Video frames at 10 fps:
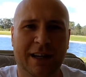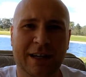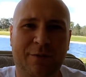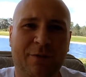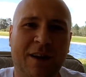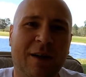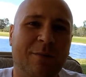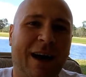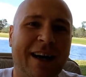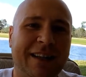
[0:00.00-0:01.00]
If
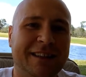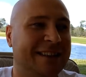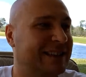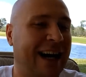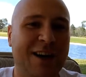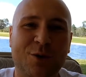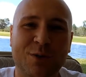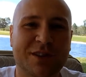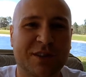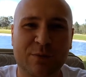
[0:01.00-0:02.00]
my desire
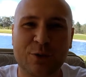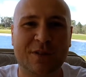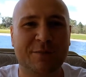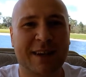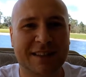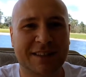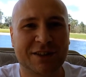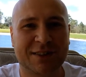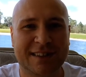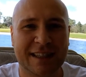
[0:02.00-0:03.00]
was to move to
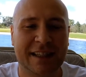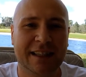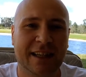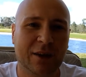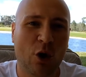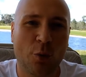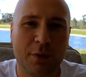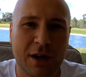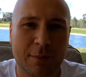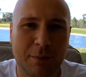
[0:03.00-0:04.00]
Mexico City and
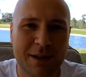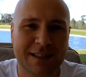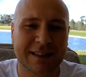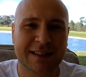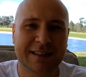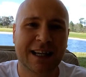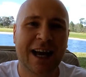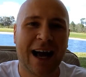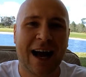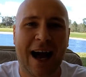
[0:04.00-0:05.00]
open up a business,
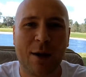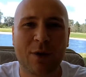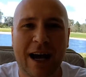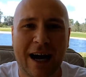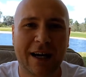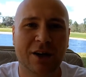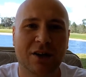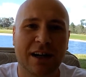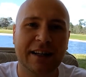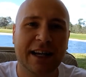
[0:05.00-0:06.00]
I would hire a